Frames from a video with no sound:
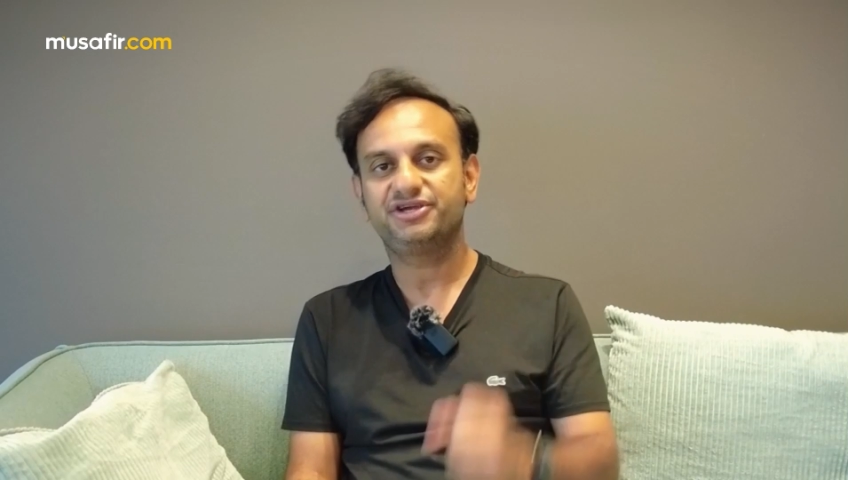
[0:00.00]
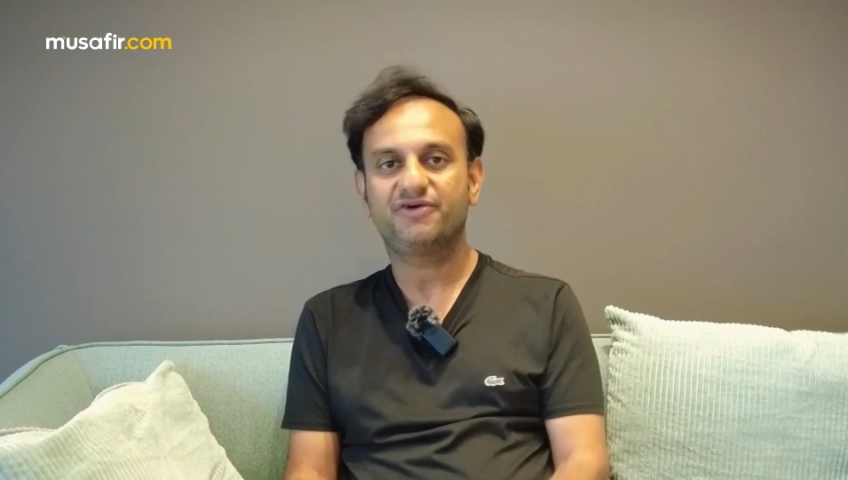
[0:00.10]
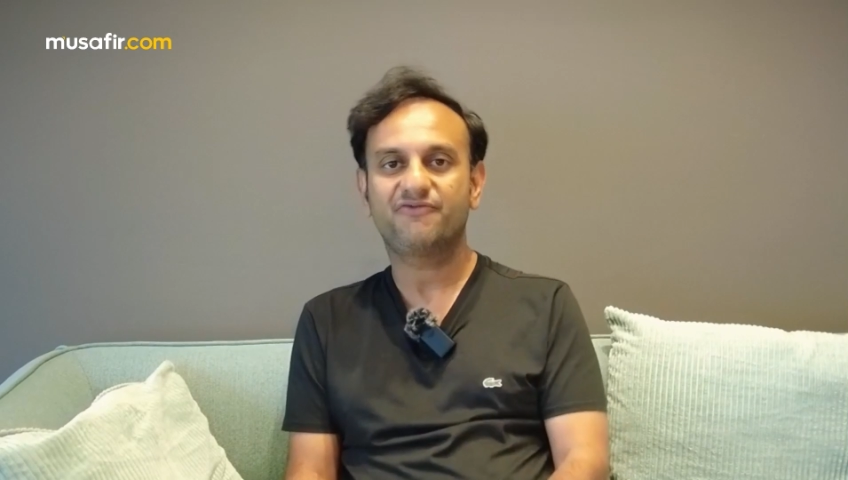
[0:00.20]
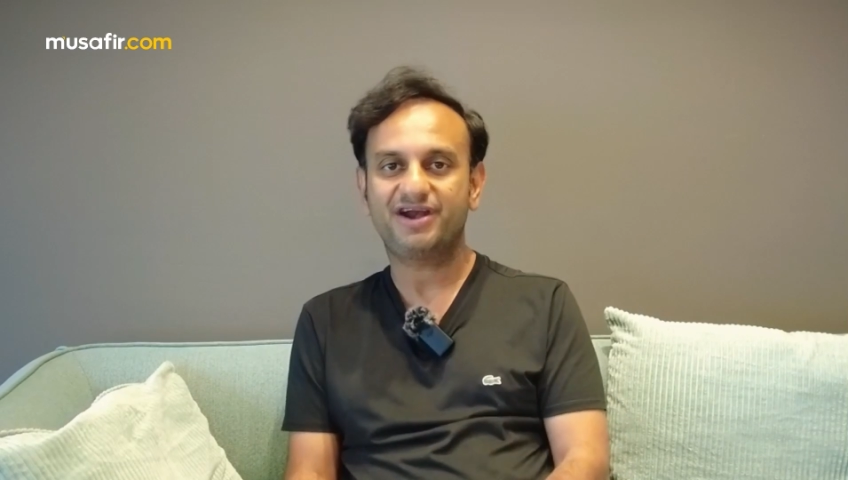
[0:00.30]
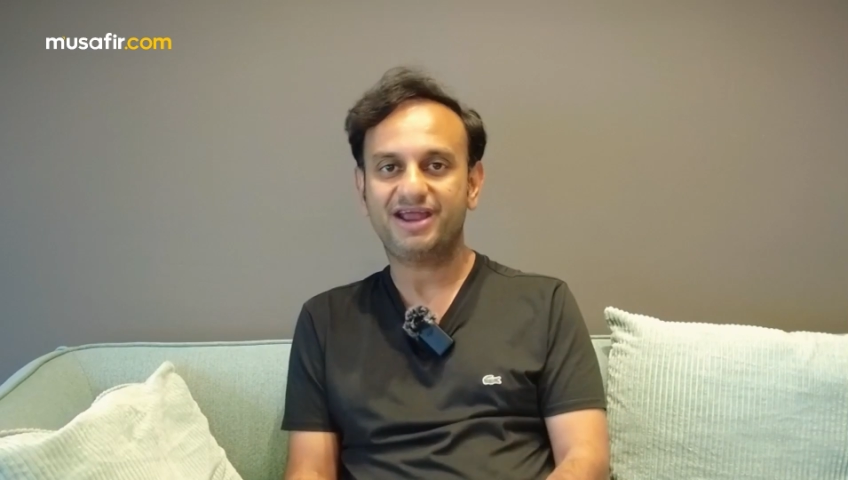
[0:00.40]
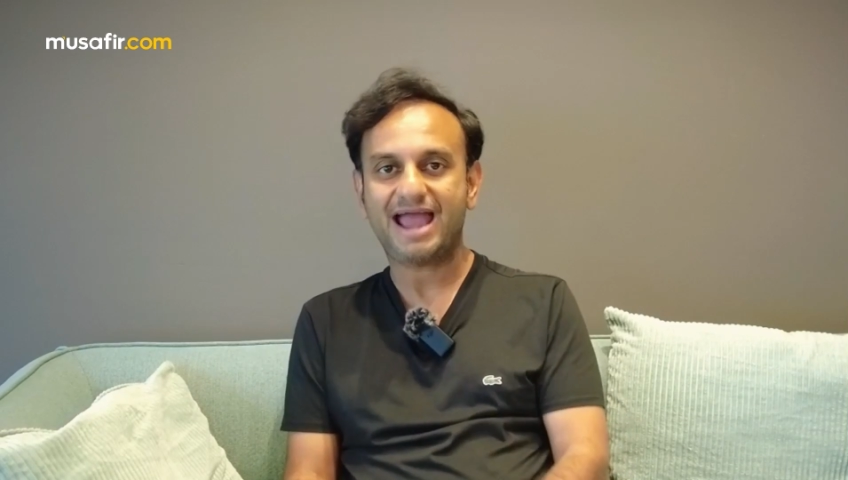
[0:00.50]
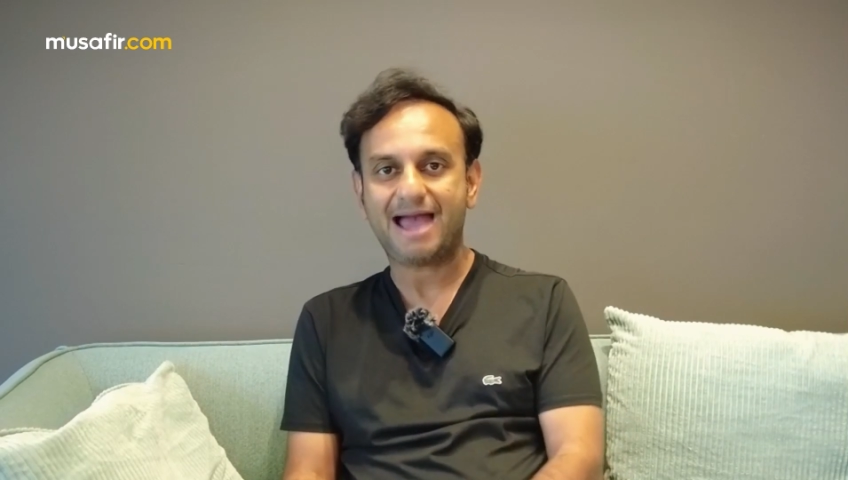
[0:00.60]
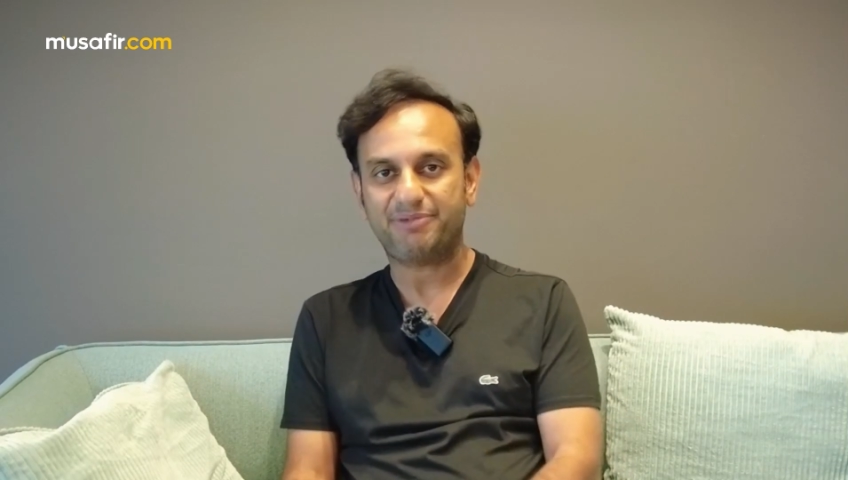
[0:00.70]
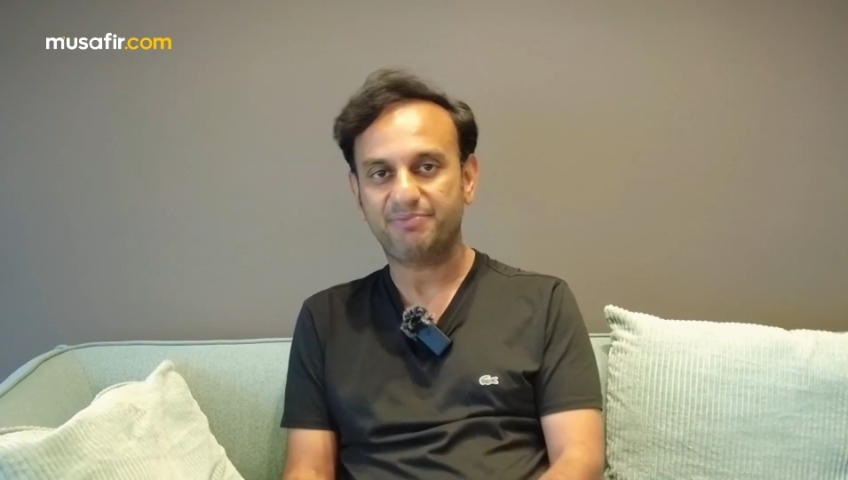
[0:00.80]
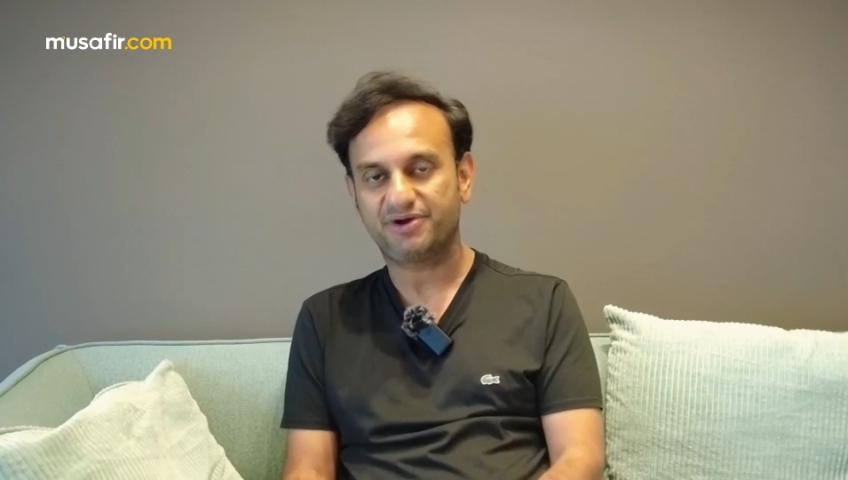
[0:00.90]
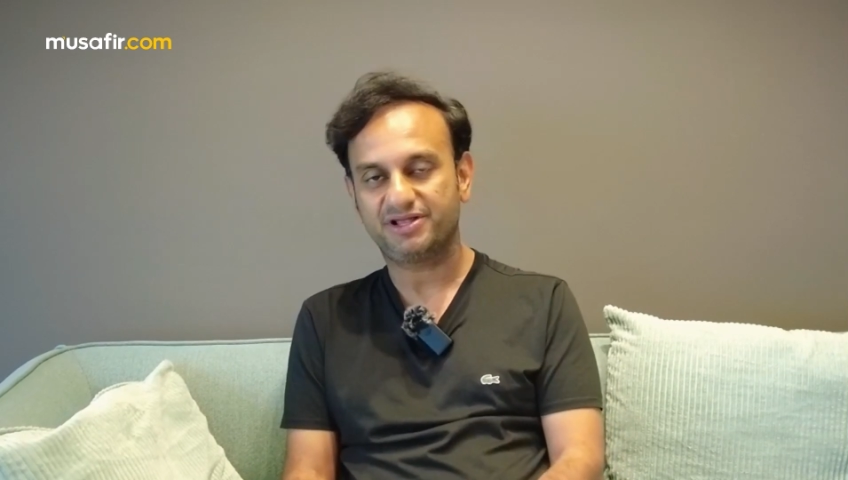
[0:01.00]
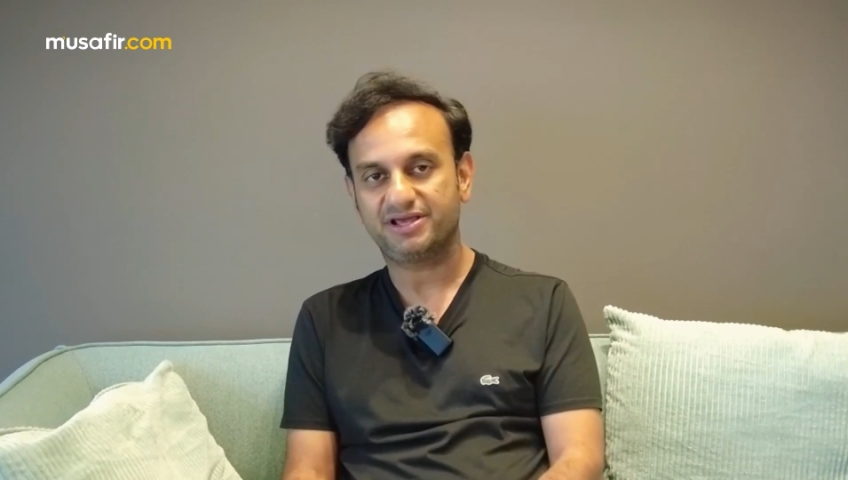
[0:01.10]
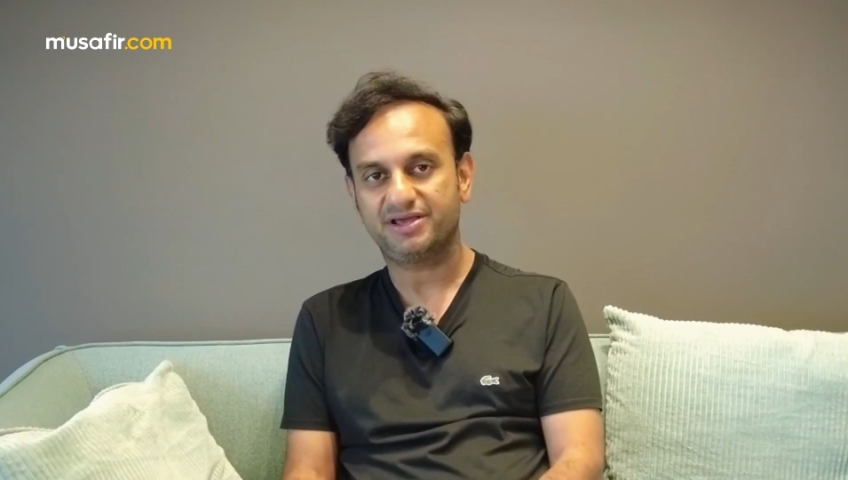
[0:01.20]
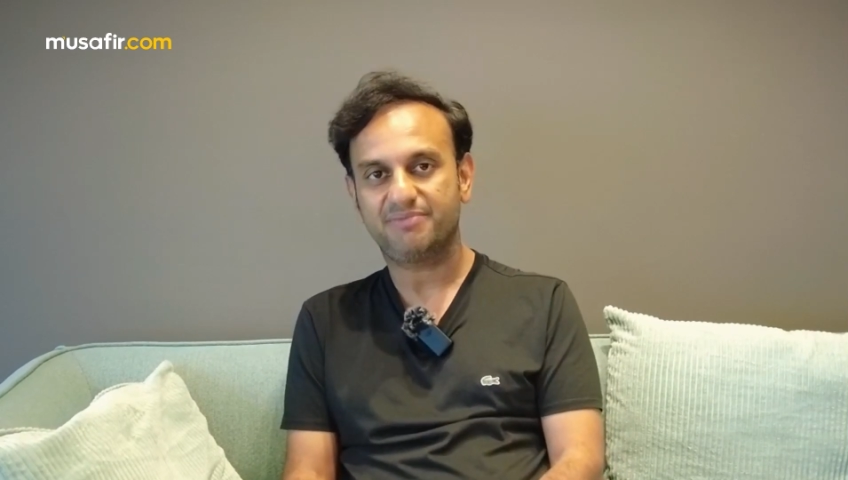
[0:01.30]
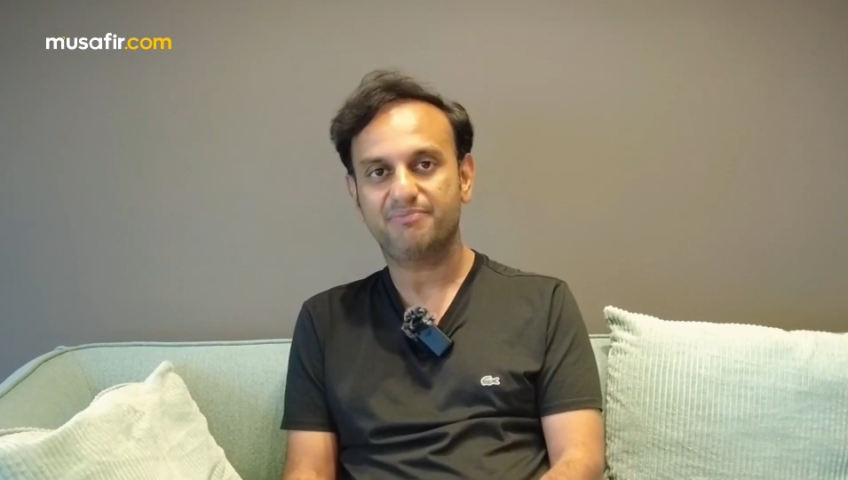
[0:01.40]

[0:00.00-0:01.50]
you a very happy birthday.